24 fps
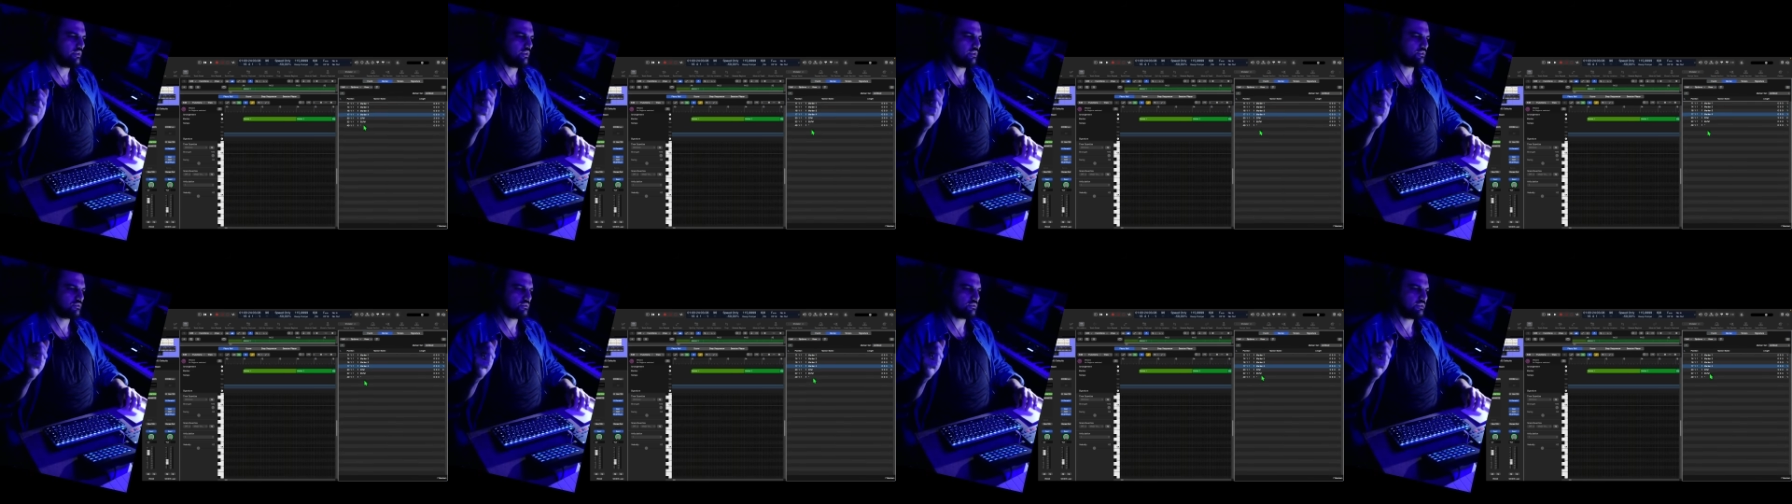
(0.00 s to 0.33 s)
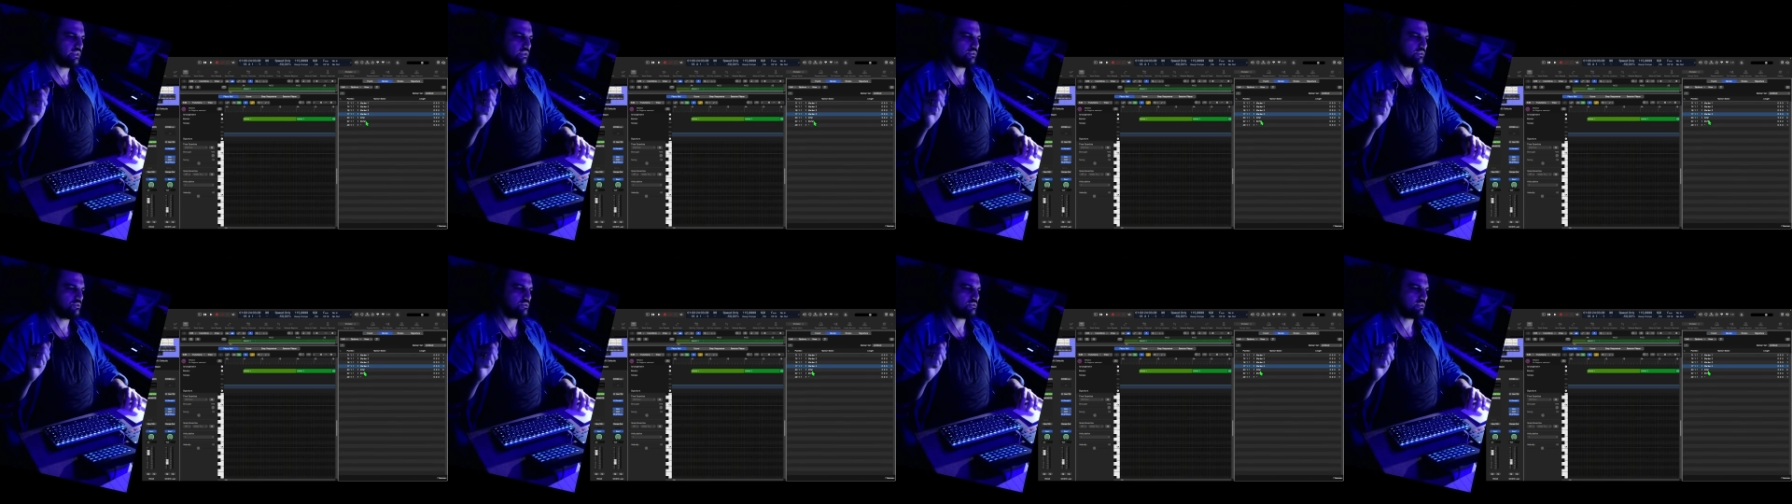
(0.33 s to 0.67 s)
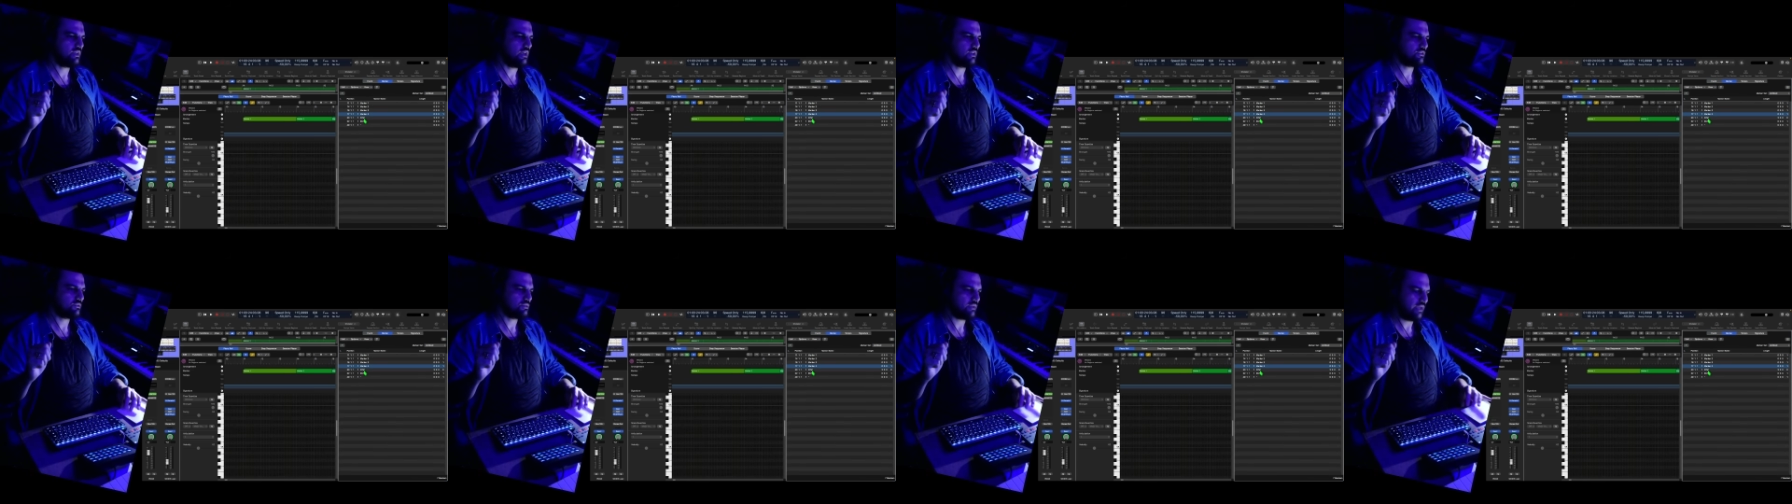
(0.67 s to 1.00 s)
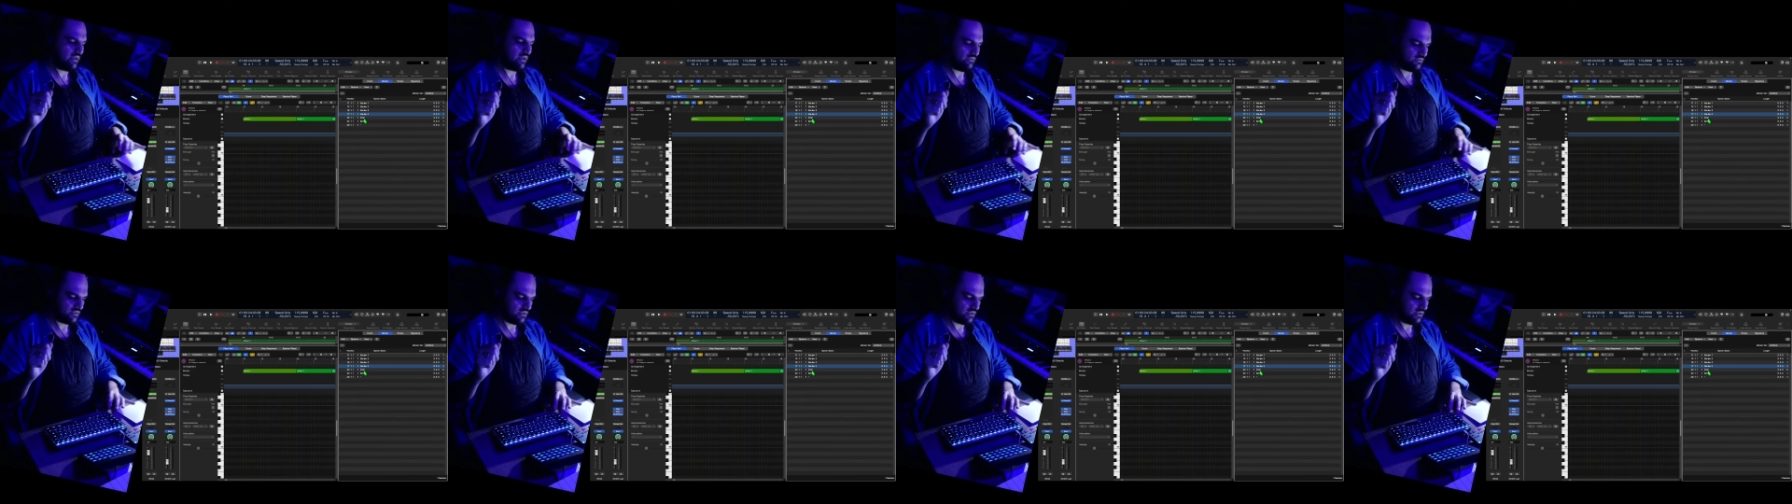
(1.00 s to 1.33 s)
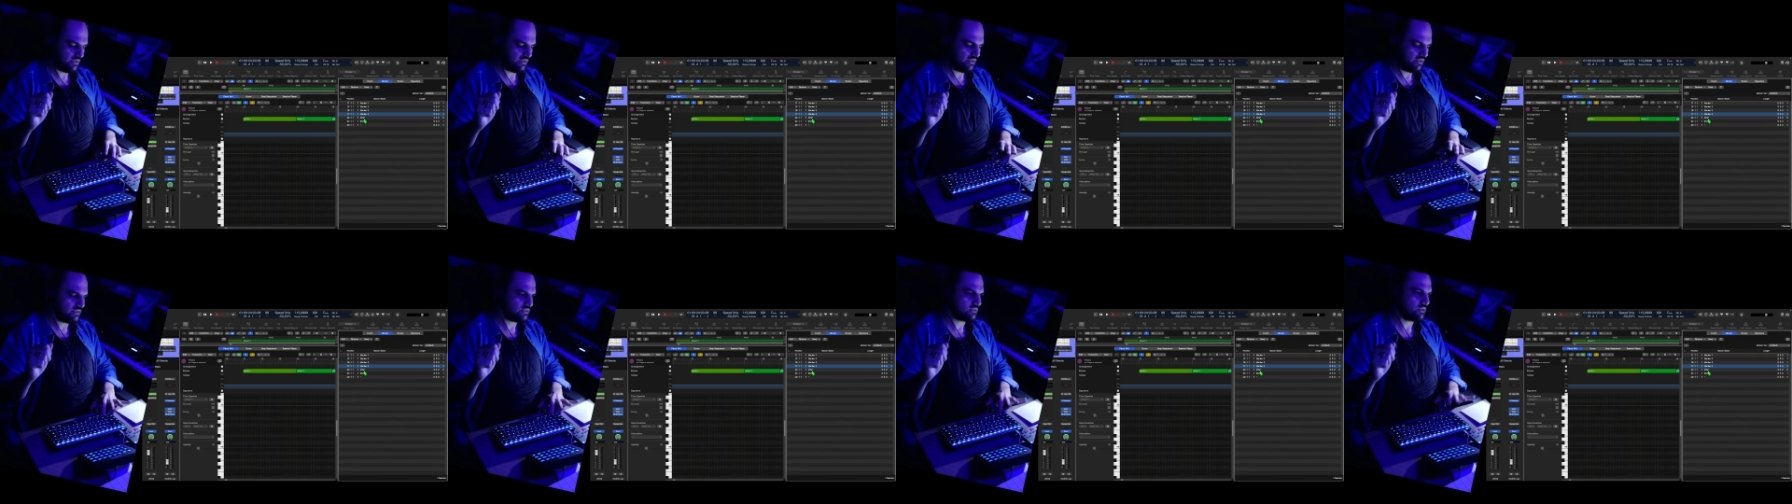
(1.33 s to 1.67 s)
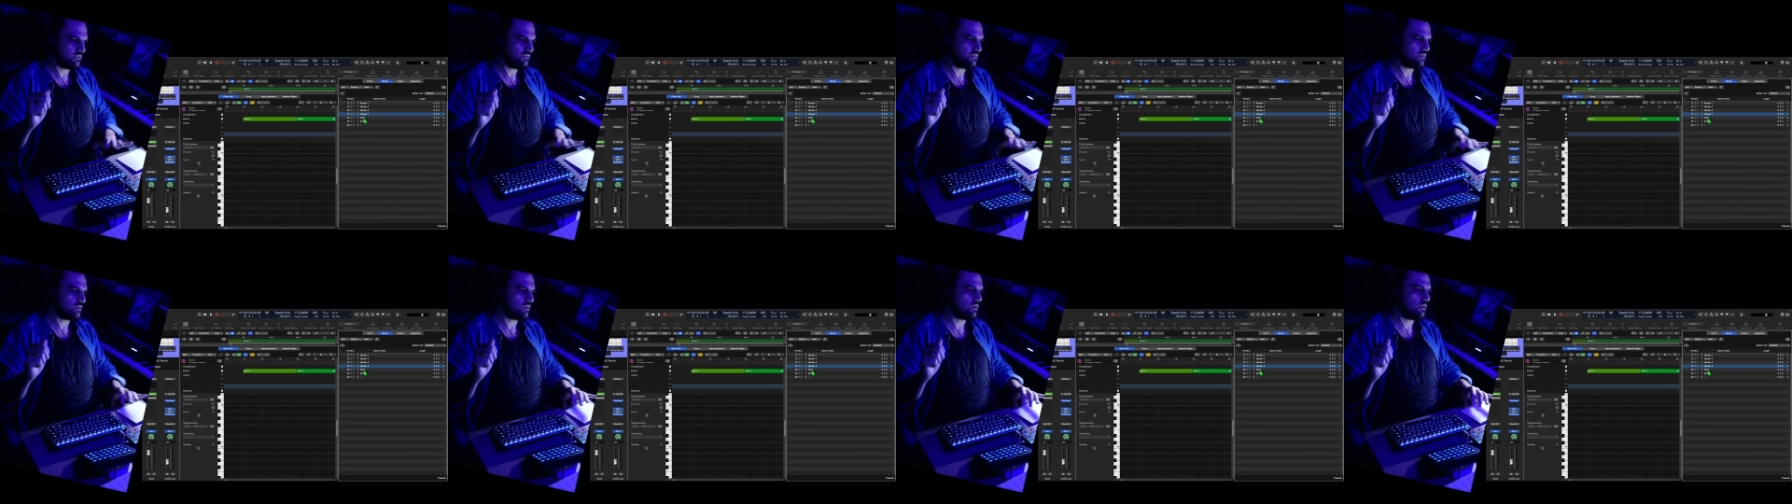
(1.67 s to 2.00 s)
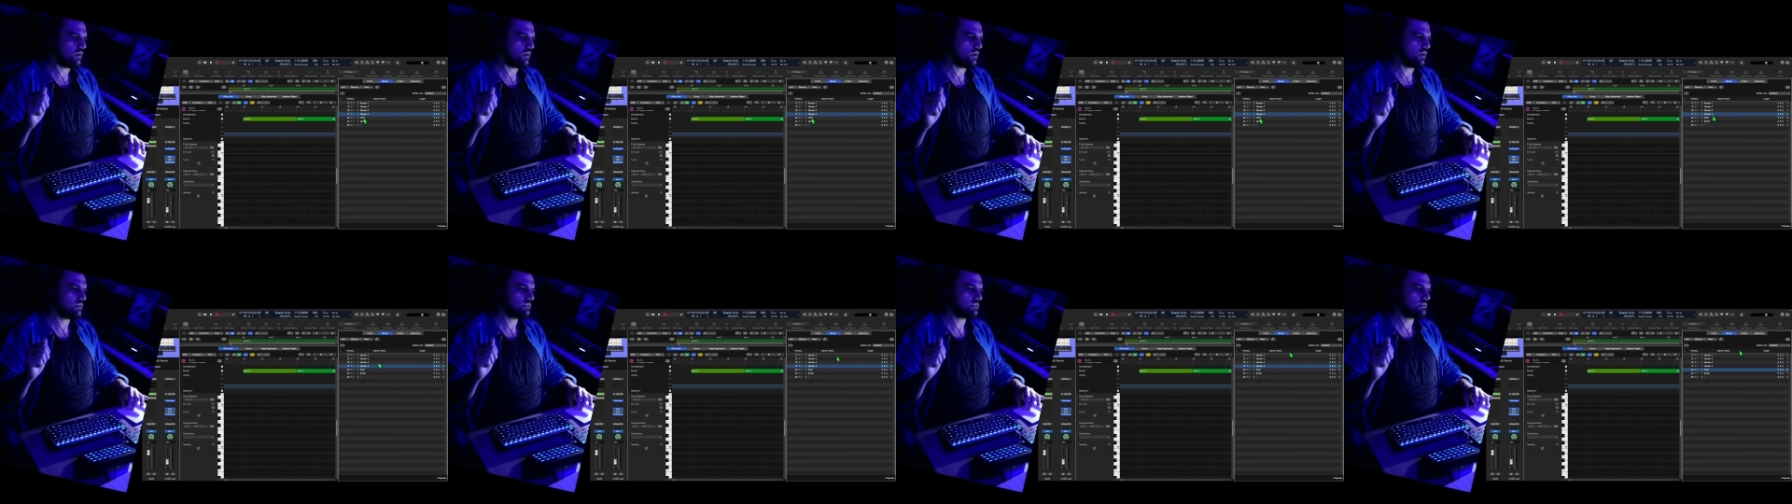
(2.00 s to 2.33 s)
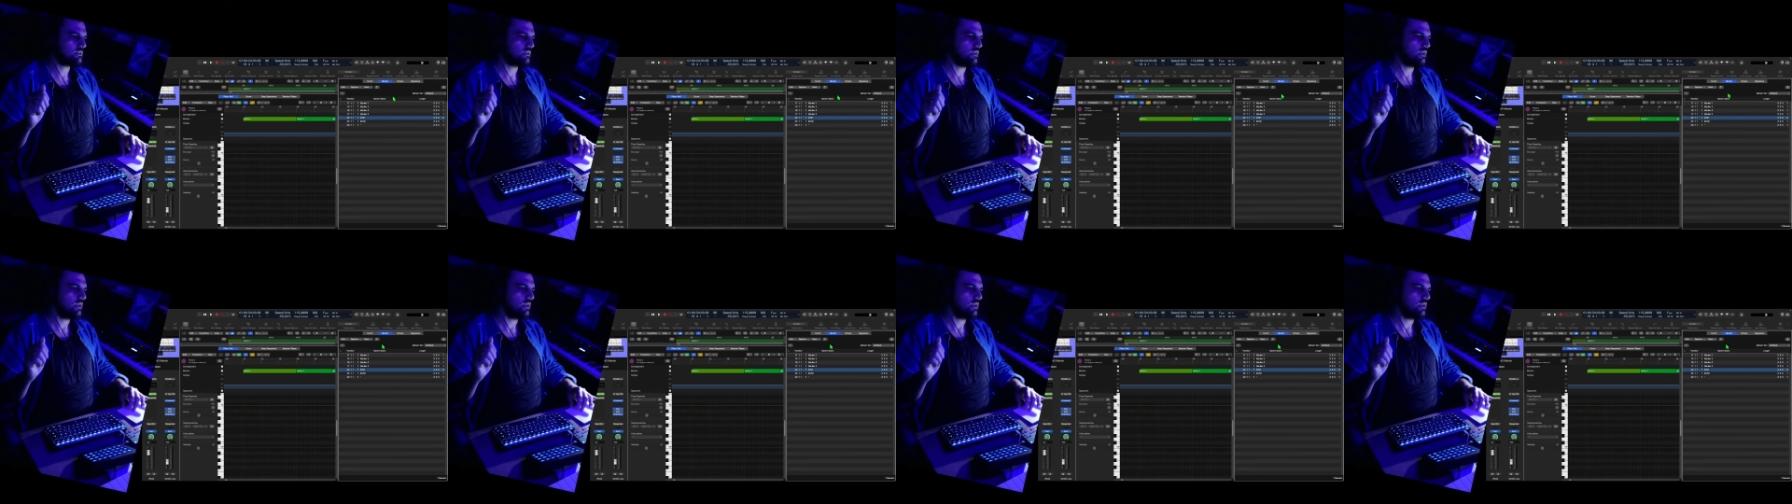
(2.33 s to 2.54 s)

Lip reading: So then you start to have the list of your chords,